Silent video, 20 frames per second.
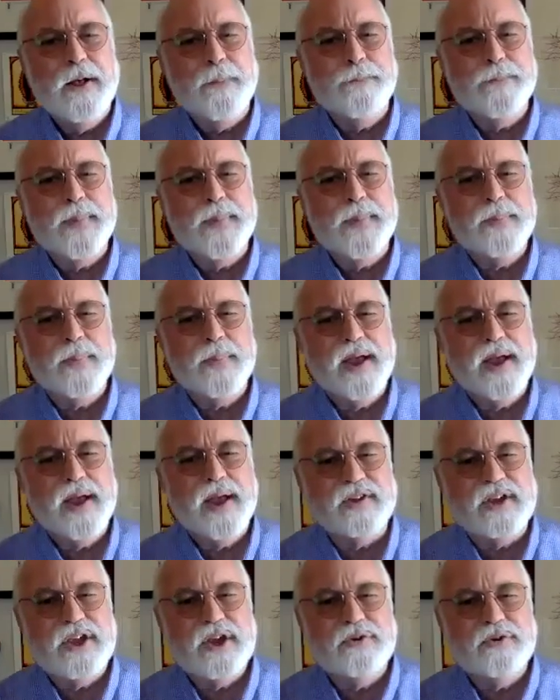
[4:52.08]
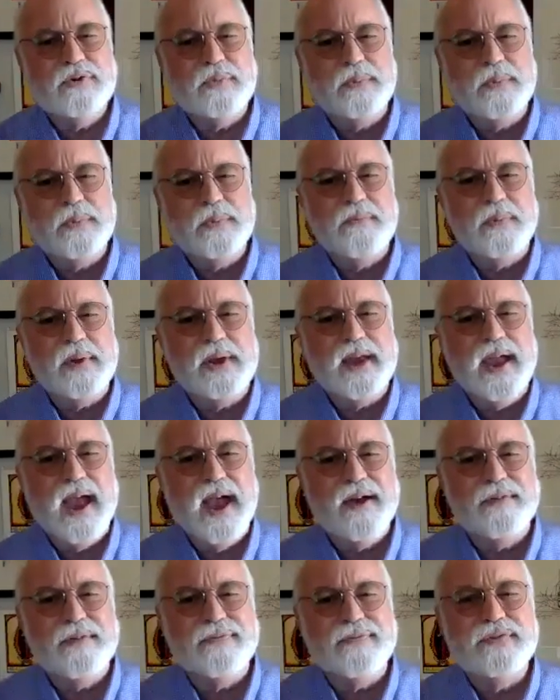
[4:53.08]
People have accused me of being
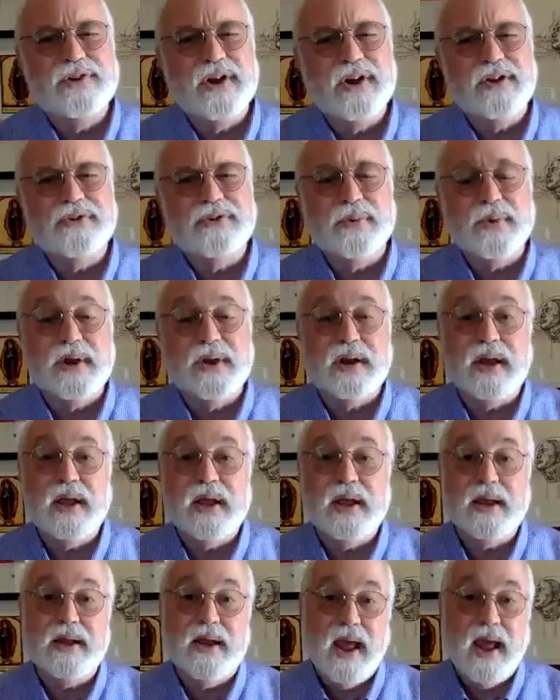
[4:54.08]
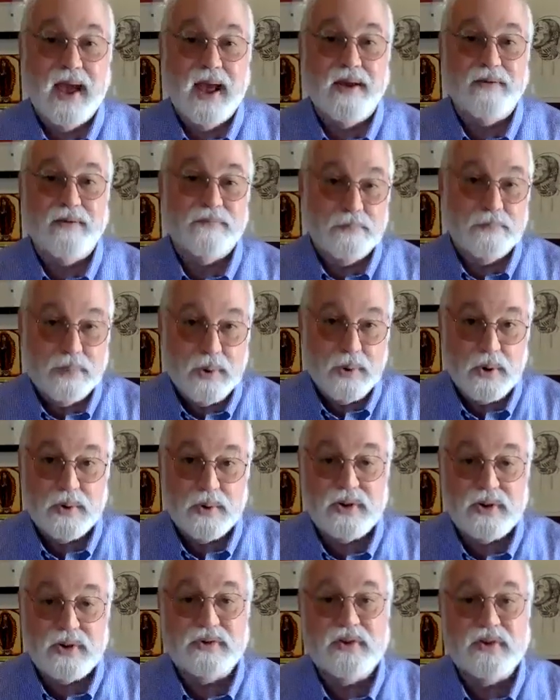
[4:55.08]
half Jesuit and half
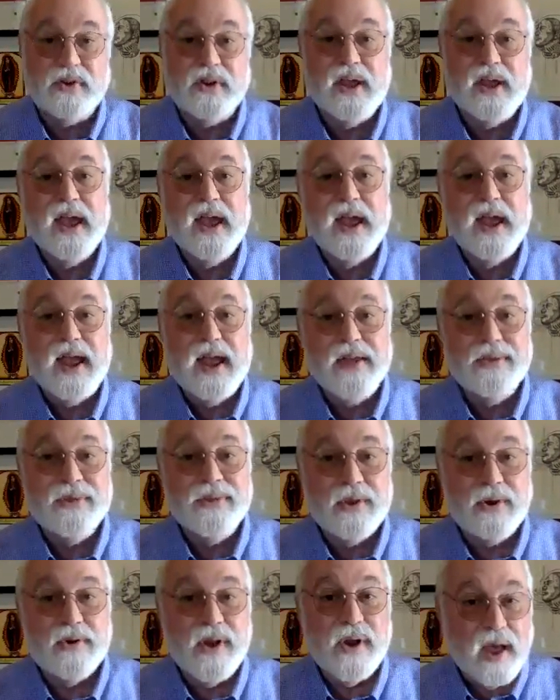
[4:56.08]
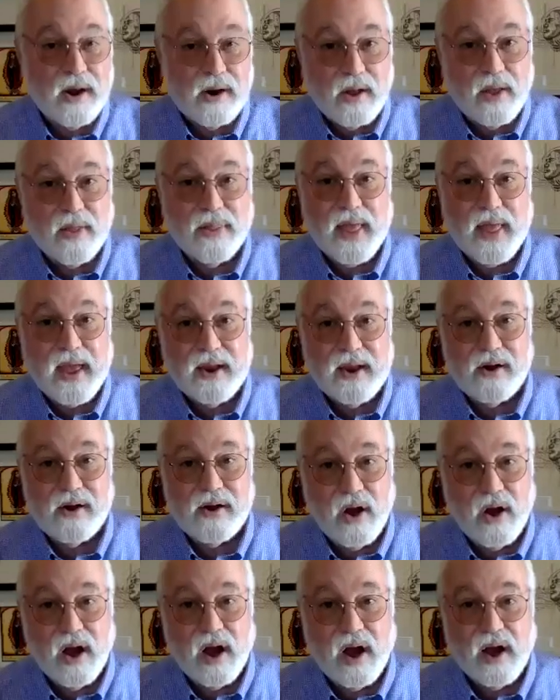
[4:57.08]
Buddhist, and they're not all that
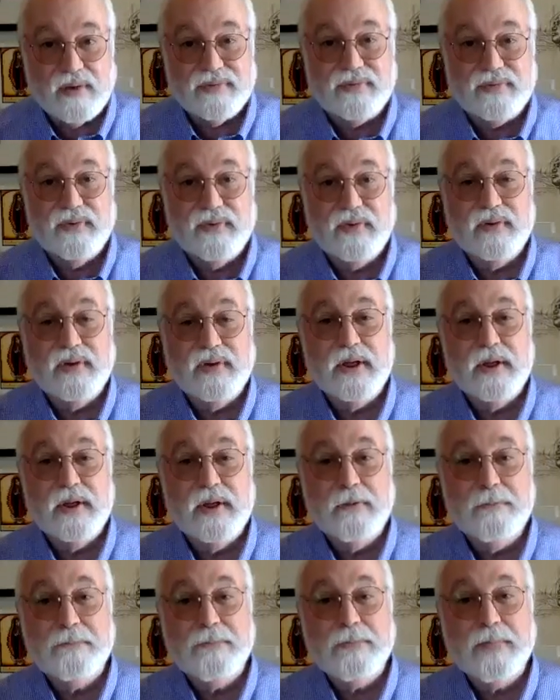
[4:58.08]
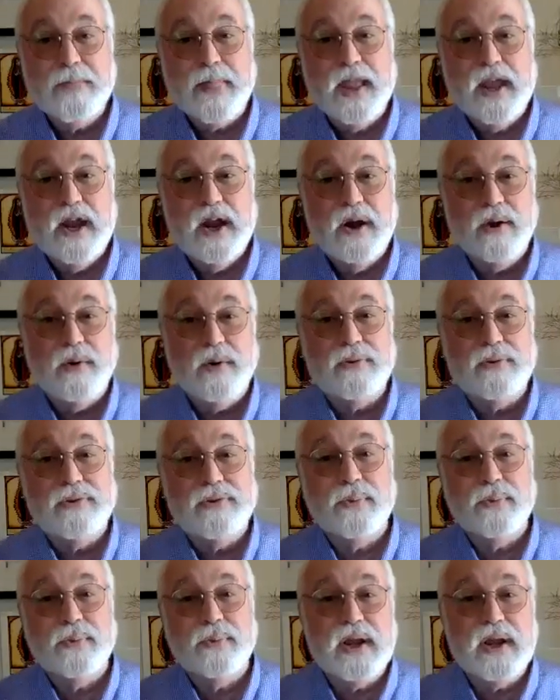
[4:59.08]
off. Here are
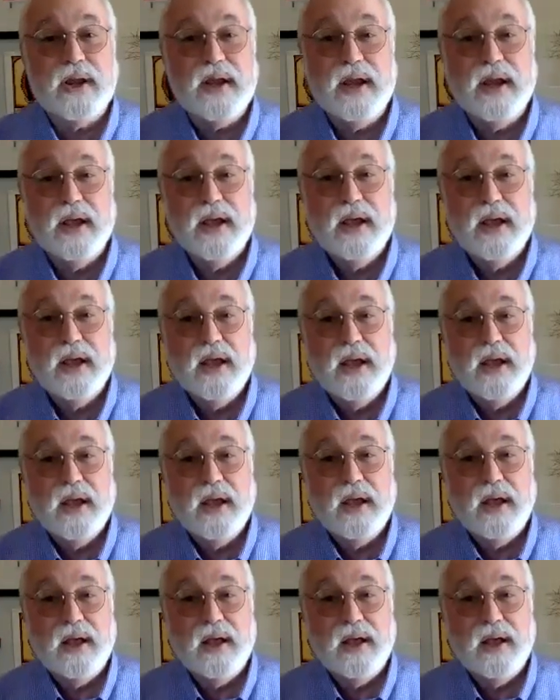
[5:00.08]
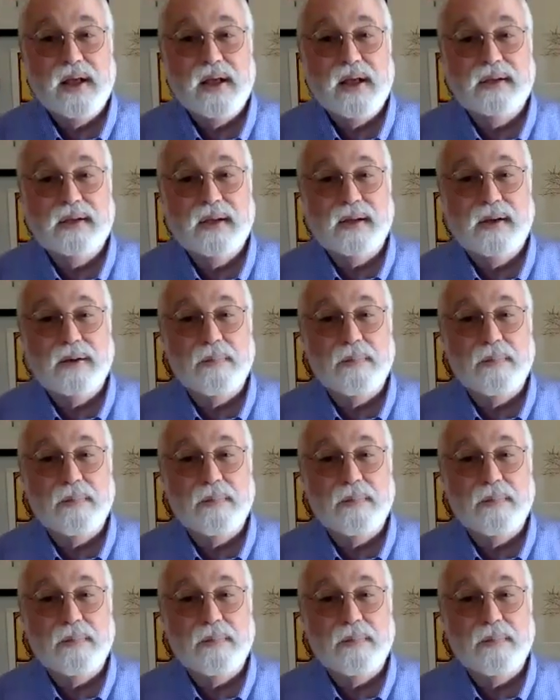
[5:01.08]
3 little